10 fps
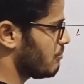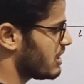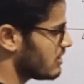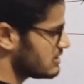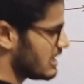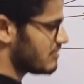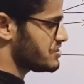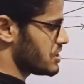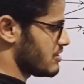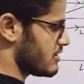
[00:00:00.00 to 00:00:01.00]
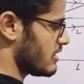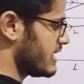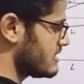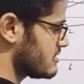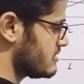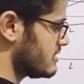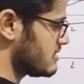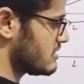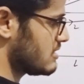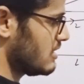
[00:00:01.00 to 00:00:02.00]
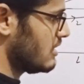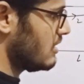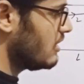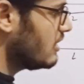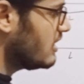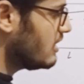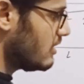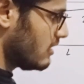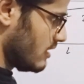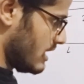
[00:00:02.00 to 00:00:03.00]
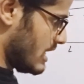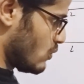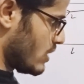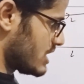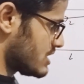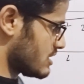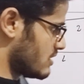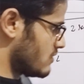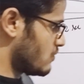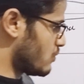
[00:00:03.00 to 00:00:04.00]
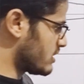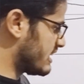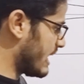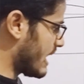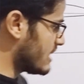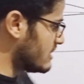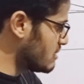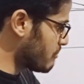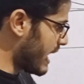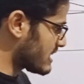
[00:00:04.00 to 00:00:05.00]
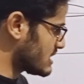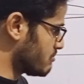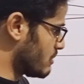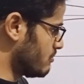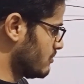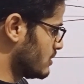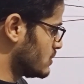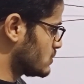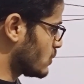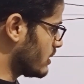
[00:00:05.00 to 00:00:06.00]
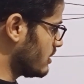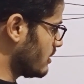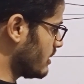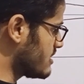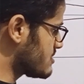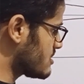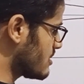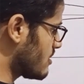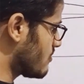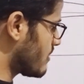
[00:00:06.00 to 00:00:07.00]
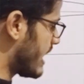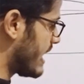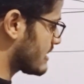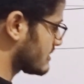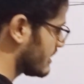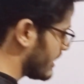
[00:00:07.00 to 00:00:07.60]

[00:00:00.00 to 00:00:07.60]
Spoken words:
because I have generalized this equation for the nth maximum, so here instead of x,